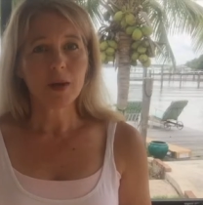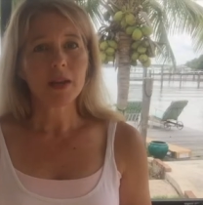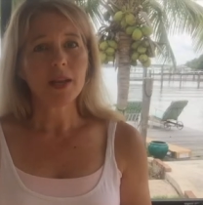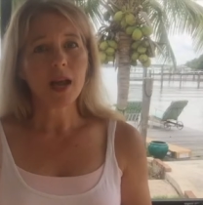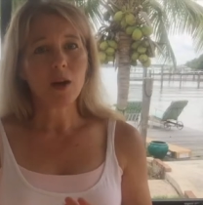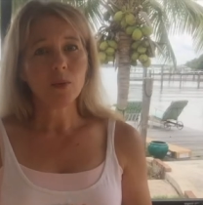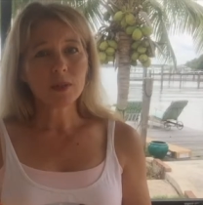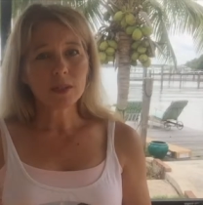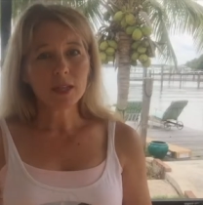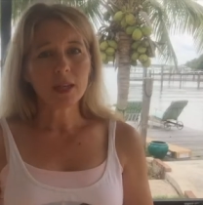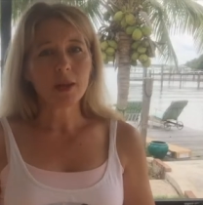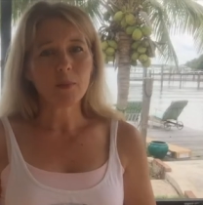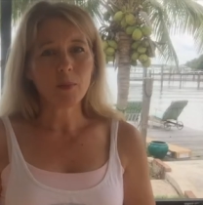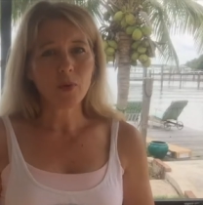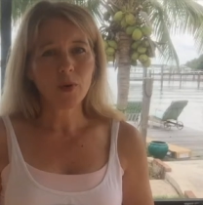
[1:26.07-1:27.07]
but now we're
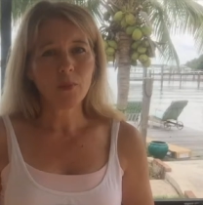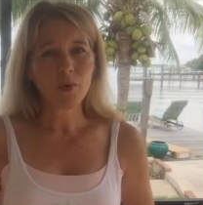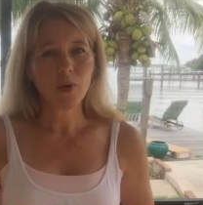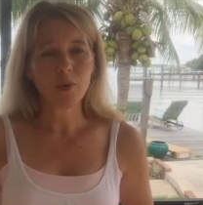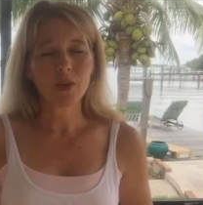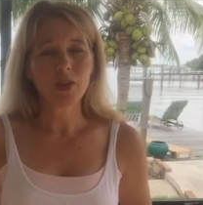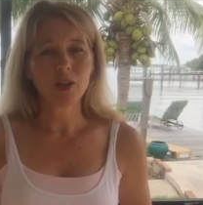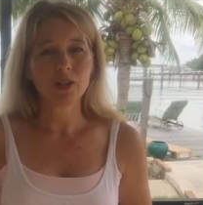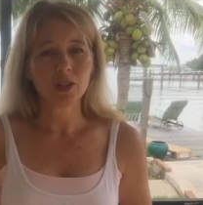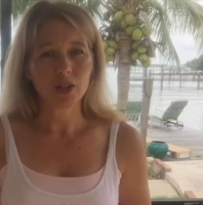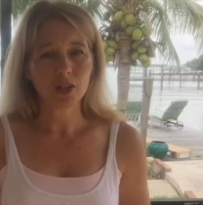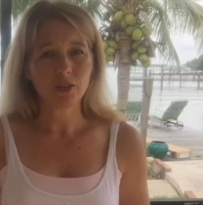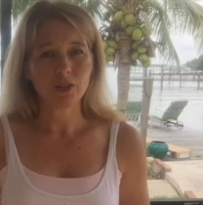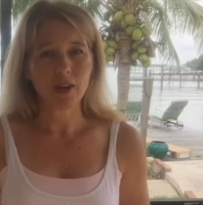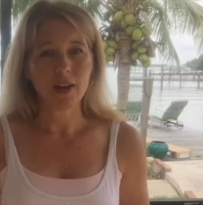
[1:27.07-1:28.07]
seeing it more and more with our
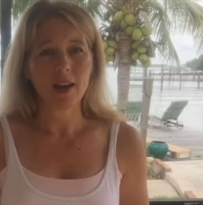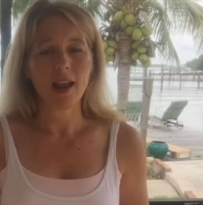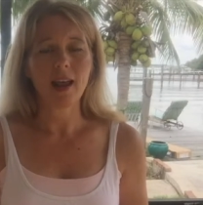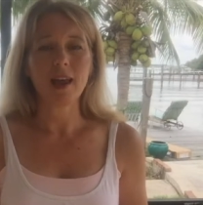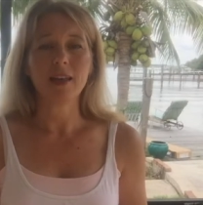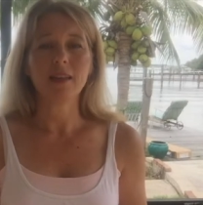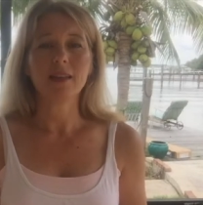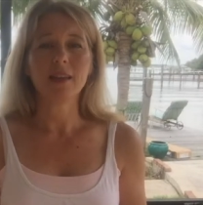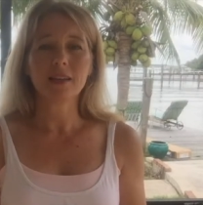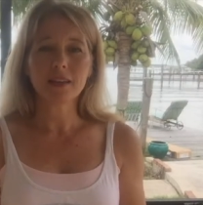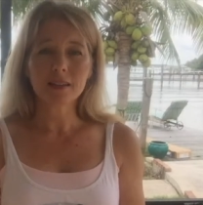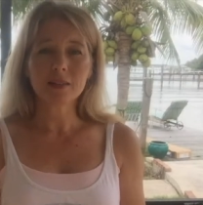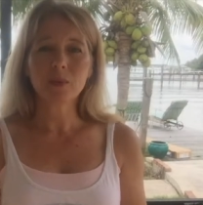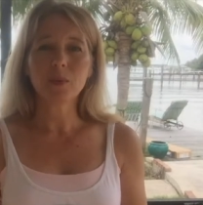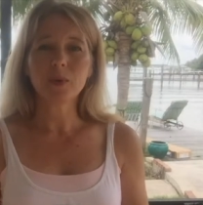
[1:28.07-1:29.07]
children, and
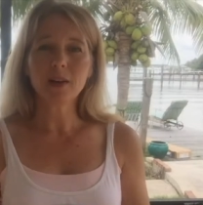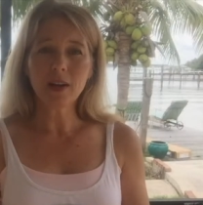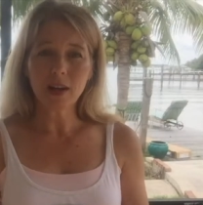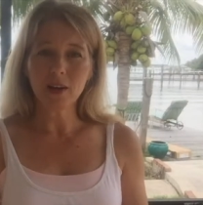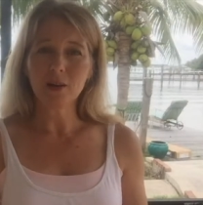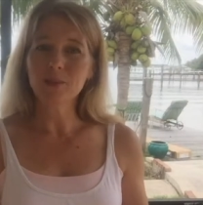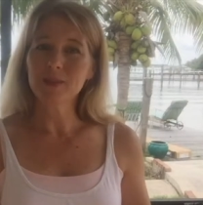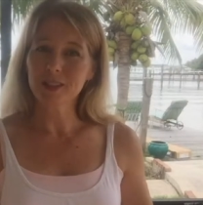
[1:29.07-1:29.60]
this will help.